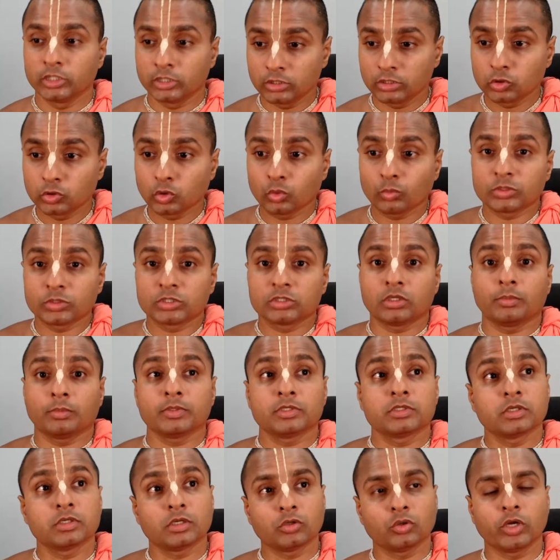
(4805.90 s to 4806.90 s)
did so much
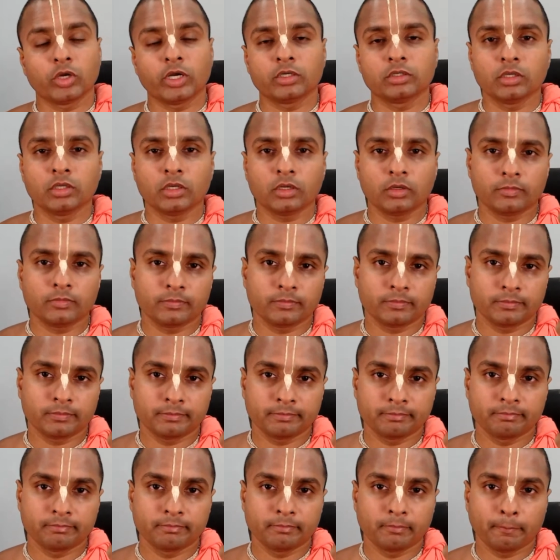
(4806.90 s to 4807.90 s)
tapasya to get there.
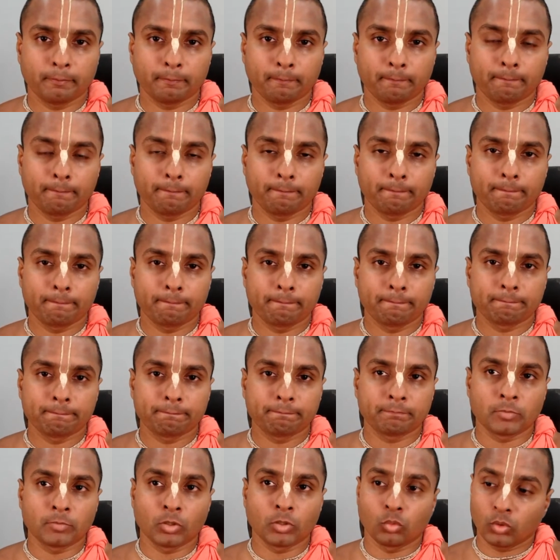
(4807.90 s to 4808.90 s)

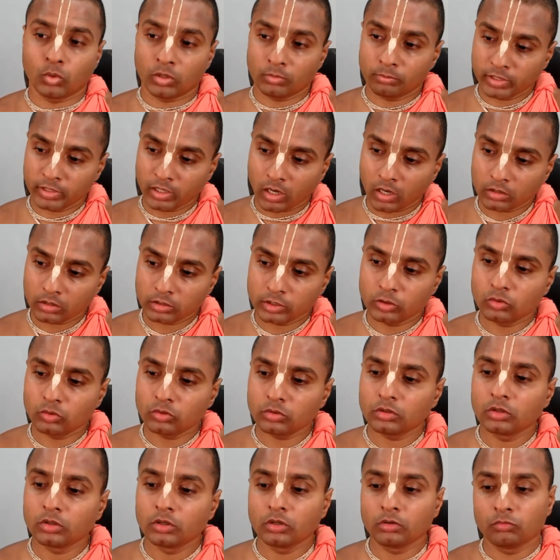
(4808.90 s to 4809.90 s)
Now one may argue,
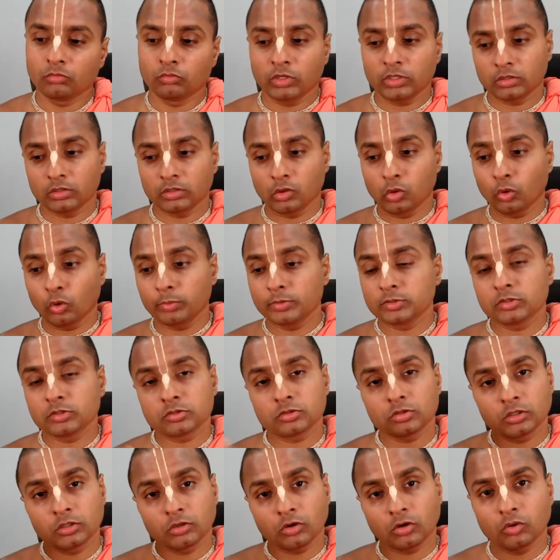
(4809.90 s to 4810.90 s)
well, the gopis also
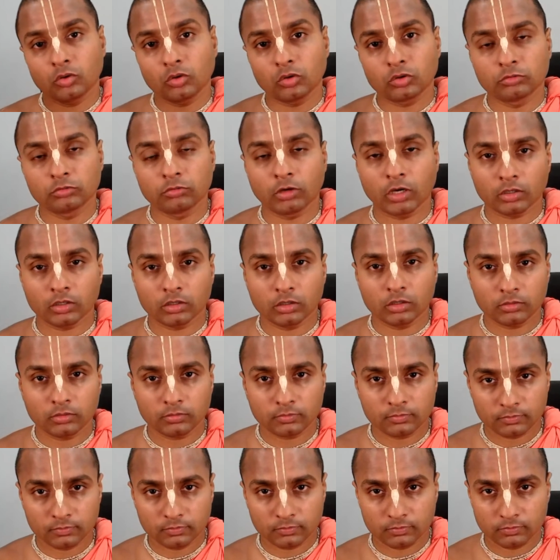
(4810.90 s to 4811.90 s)
did not go to Dwarka
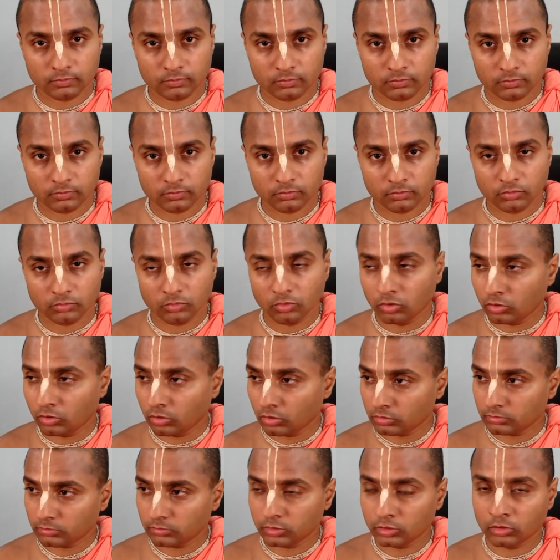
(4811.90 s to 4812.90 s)

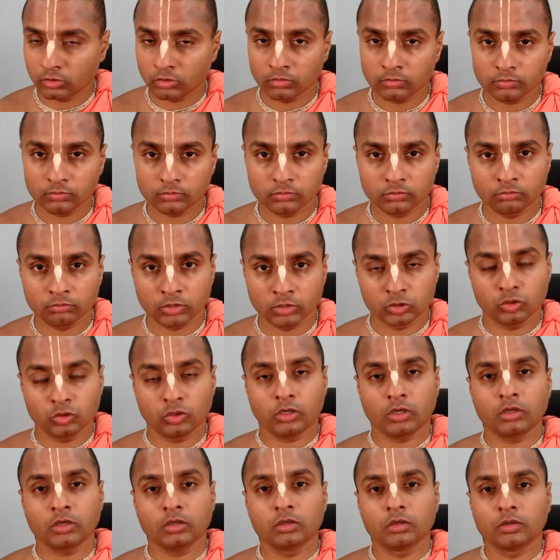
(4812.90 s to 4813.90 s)
or
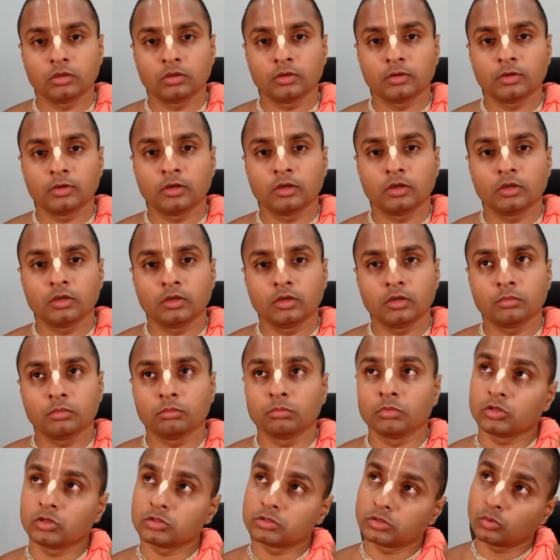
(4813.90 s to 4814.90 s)
Mathura
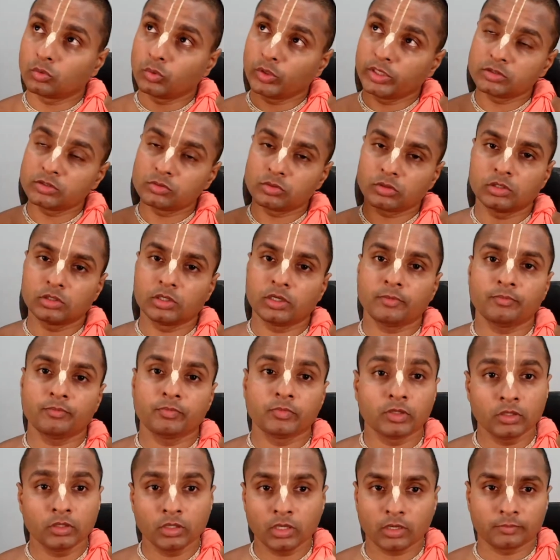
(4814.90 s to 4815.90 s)
because the queens were there.
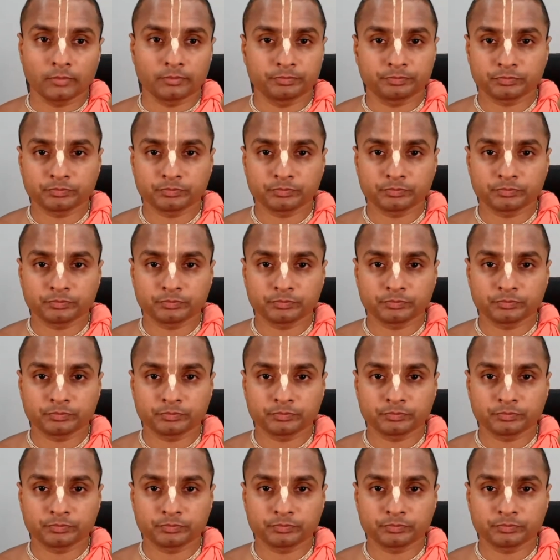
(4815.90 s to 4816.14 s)
Yeah,